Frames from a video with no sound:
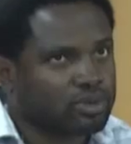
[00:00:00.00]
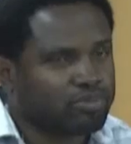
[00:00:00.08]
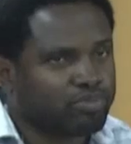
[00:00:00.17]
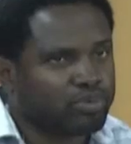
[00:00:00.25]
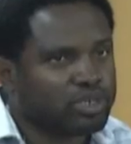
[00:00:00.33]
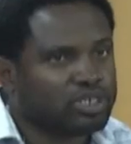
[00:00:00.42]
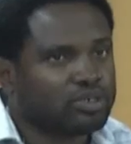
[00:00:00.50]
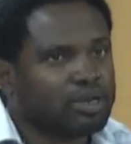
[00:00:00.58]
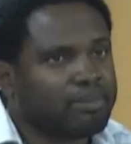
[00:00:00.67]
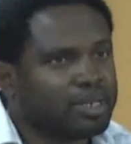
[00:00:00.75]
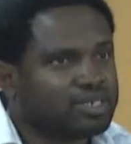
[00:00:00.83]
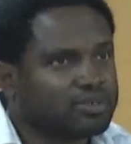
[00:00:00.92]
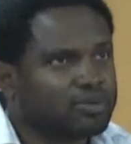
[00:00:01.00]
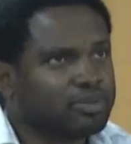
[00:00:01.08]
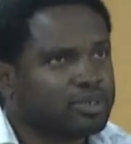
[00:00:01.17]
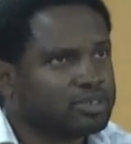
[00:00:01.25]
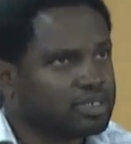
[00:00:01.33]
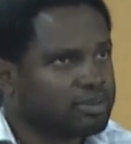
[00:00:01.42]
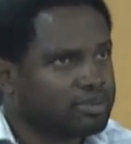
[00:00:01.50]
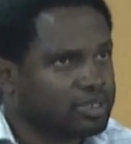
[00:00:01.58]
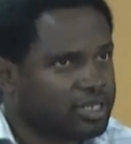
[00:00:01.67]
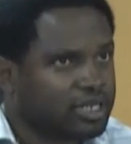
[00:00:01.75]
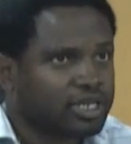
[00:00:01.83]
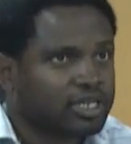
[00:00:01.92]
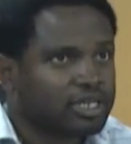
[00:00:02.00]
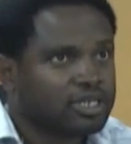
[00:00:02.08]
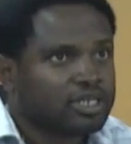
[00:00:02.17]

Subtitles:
complete grammatical blunder, but hey,